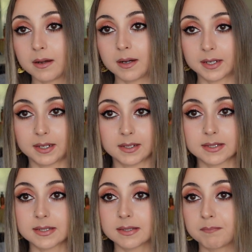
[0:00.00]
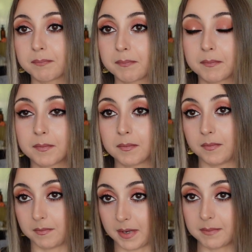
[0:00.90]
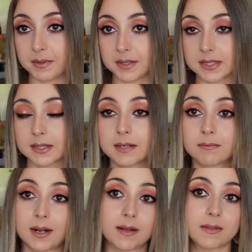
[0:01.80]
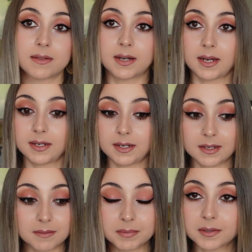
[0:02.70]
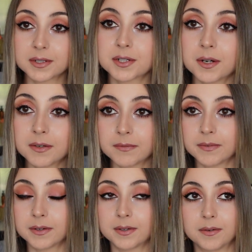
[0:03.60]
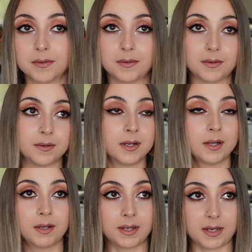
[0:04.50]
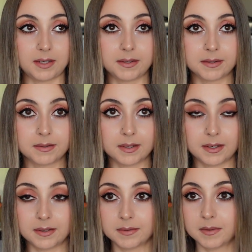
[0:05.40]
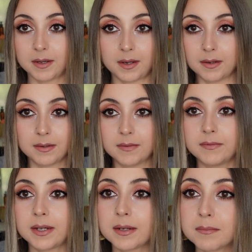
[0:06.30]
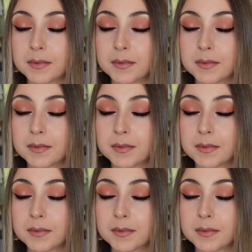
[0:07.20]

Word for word: I guess me personally rather than eating a block of tofu or eating a, a vegan